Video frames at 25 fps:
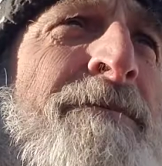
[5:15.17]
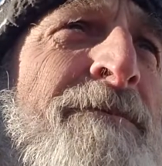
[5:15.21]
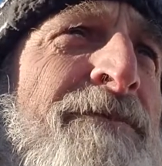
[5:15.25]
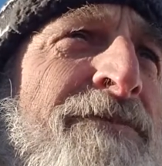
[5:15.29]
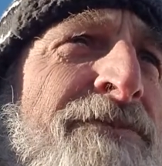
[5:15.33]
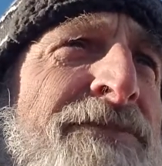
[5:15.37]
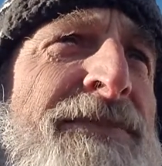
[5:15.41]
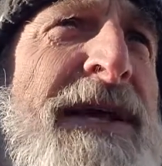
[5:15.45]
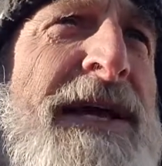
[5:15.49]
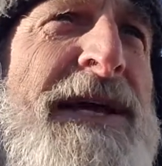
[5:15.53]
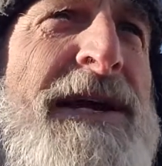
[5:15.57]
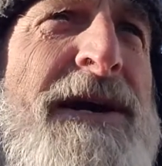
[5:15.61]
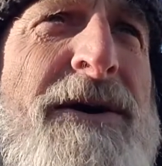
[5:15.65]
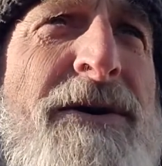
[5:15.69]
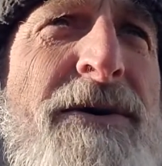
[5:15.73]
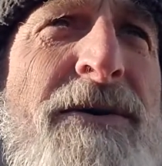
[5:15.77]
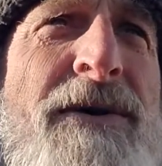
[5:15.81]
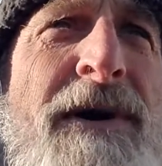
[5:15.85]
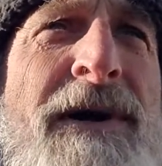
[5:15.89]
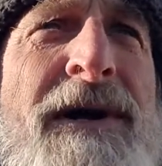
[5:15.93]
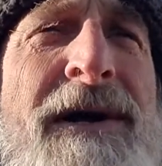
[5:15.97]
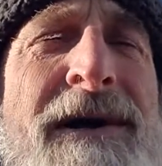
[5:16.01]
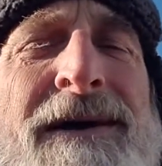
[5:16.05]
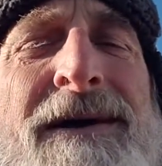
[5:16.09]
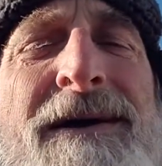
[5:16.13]

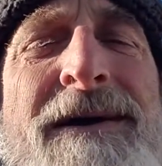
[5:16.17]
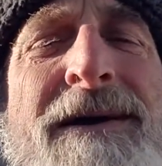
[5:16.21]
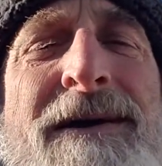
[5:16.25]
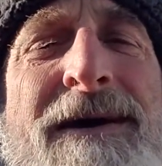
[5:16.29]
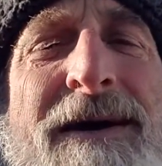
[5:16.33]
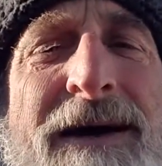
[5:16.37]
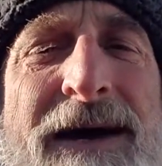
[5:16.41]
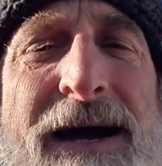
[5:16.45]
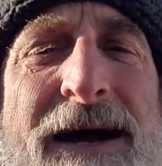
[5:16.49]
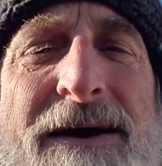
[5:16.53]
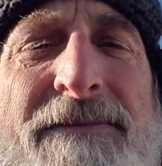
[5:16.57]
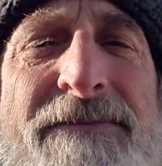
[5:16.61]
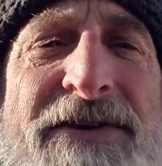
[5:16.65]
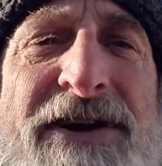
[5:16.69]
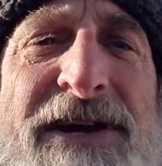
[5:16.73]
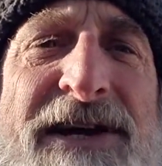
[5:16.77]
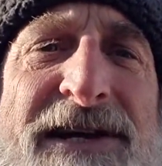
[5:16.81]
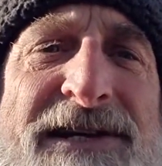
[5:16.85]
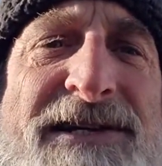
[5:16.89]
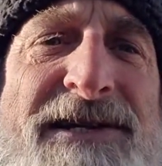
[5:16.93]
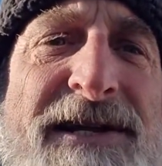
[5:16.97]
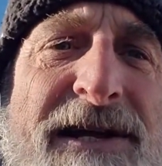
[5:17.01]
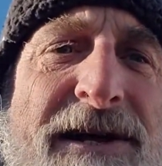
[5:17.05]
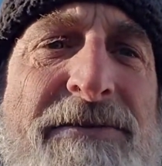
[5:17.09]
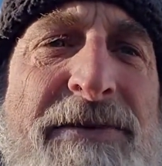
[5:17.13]
Obviously, we can see
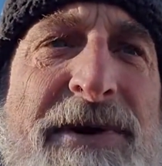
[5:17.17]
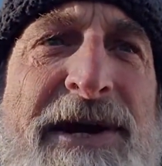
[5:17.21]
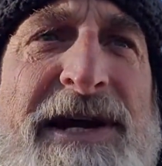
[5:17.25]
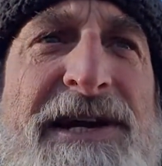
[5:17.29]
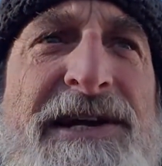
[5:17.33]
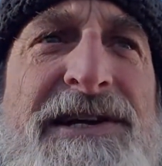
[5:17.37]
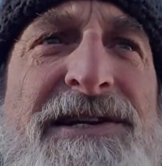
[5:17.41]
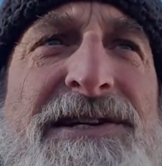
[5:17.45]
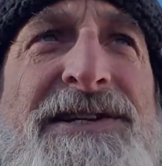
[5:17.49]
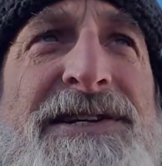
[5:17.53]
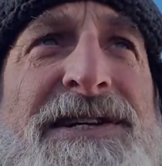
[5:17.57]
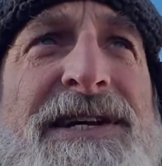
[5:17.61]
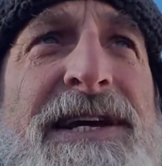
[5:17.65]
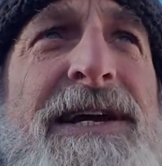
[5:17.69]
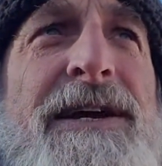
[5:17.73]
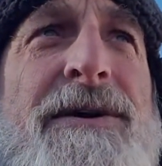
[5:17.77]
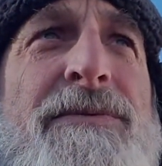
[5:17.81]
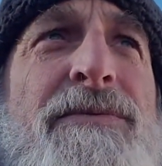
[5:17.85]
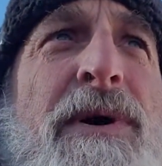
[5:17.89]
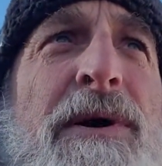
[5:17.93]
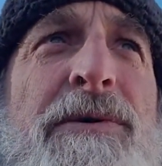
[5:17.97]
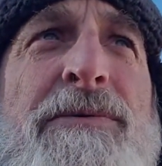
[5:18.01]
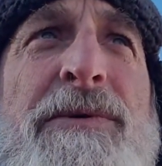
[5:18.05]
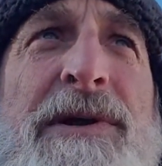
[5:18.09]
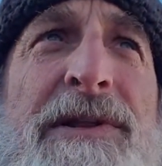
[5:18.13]
what religion they're
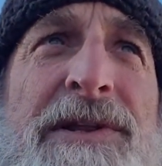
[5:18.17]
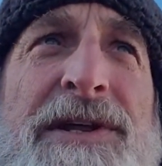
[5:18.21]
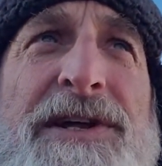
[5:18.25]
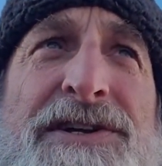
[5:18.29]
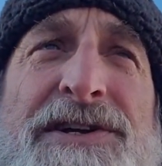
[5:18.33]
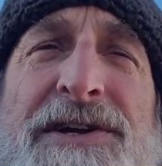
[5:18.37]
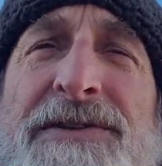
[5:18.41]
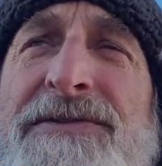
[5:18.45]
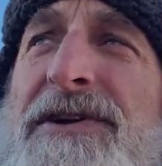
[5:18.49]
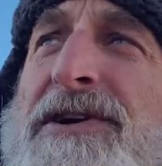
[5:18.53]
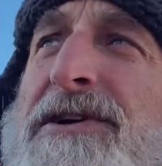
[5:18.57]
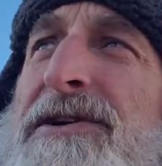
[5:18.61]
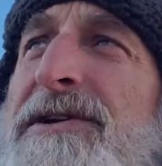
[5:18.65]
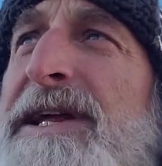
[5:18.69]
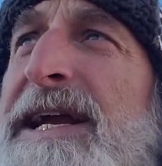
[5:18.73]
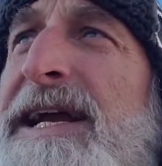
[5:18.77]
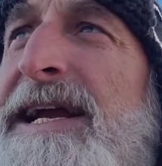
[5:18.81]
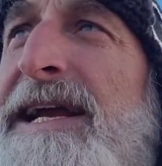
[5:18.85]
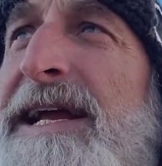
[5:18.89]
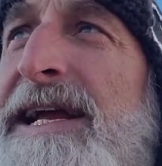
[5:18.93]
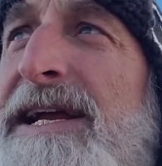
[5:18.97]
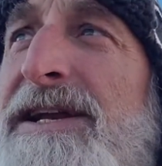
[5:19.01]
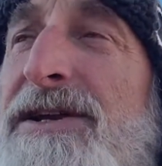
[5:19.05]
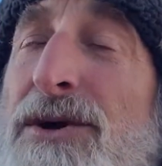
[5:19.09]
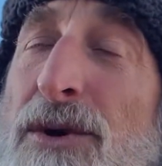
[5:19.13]
leaning towards when they
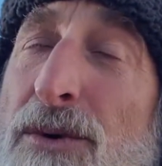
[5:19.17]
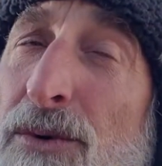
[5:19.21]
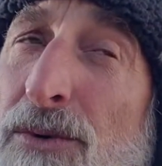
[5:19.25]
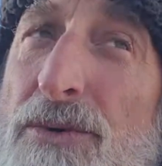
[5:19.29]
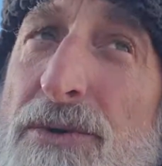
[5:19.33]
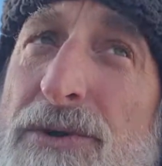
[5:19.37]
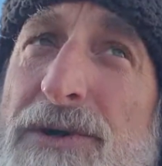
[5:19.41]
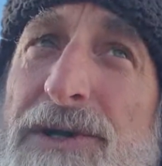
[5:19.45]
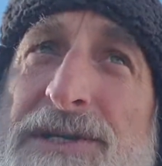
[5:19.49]
mention,